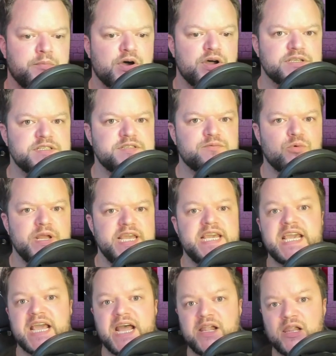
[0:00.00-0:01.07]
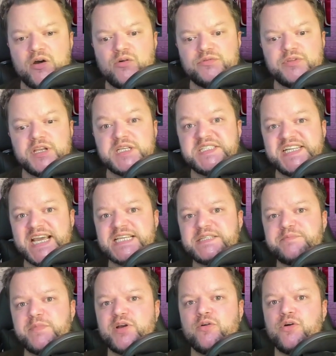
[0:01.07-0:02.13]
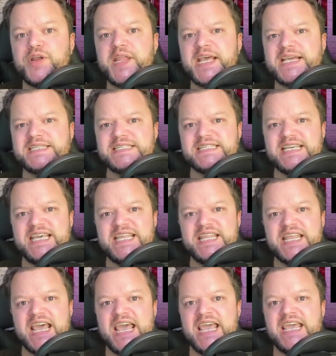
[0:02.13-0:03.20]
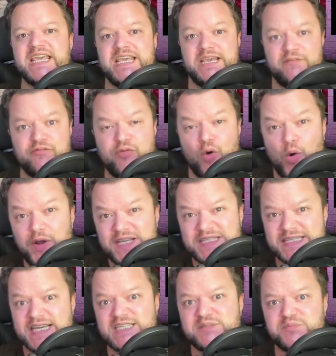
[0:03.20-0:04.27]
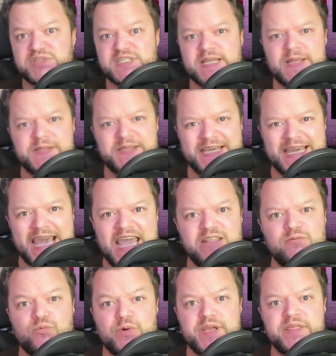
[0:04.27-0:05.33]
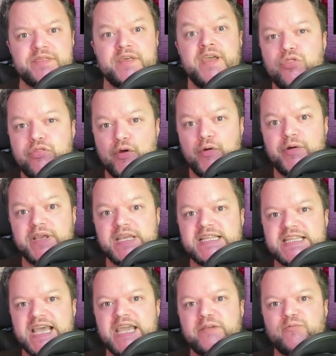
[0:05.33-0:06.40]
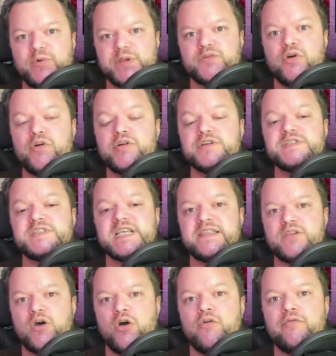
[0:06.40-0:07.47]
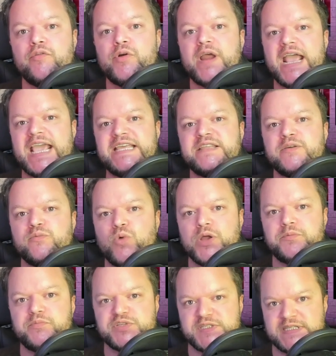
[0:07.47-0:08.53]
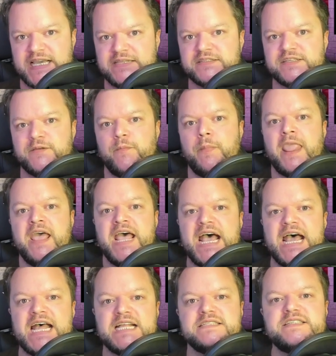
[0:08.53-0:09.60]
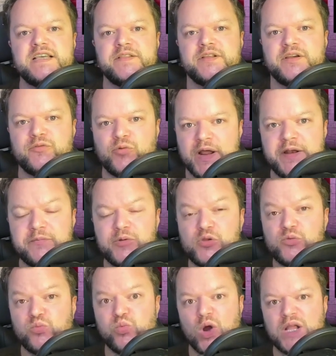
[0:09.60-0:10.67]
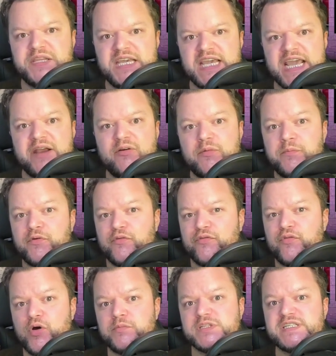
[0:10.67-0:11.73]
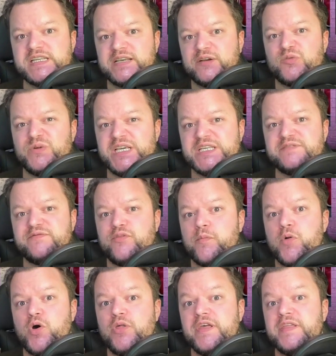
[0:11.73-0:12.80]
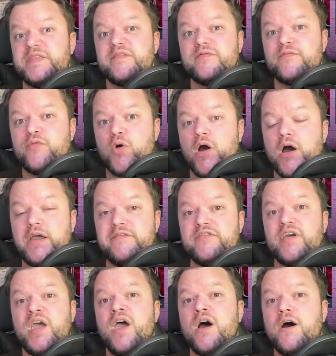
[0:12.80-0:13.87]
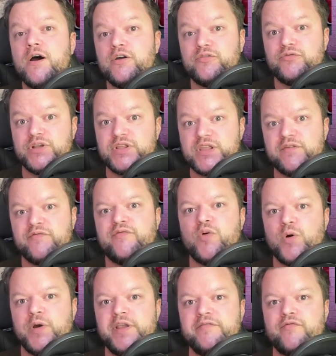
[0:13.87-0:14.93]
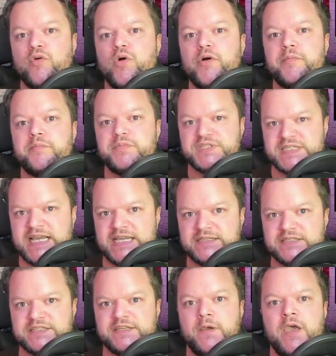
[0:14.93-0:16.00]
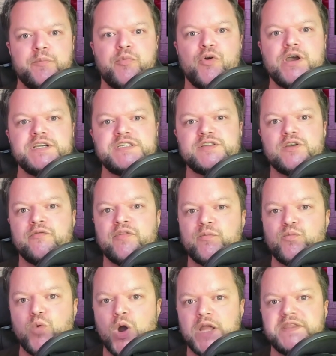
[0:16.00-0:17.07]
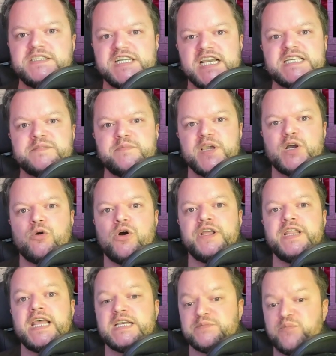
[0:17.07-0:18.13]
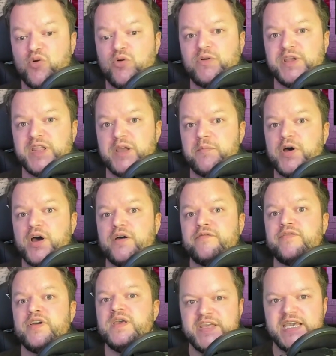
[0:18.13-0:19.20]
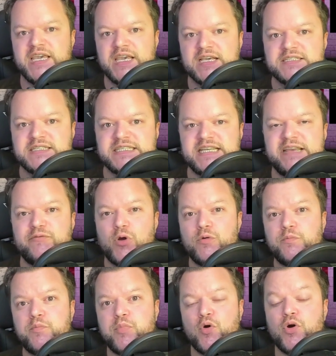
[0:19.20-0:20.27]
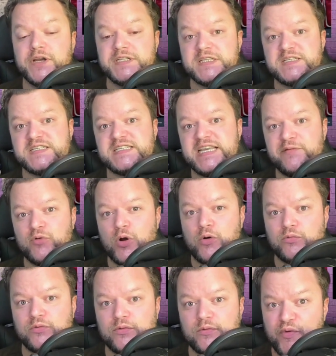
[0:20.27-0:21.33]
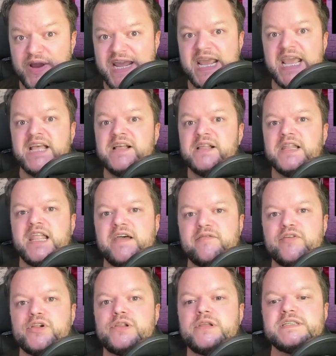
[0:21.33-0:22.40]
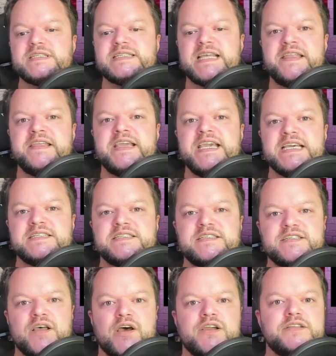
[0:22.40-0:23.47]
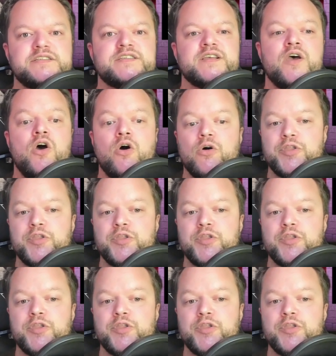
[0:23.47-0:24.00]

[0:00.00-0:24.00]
In the past week alone, Jasmy Coin has seen a 46% gain with 30-day returns at over 81% and an incredible one-year performance increase for more than 544%. The price of a 1 Jasmy coin has broken above the 0.03 level, setting its sights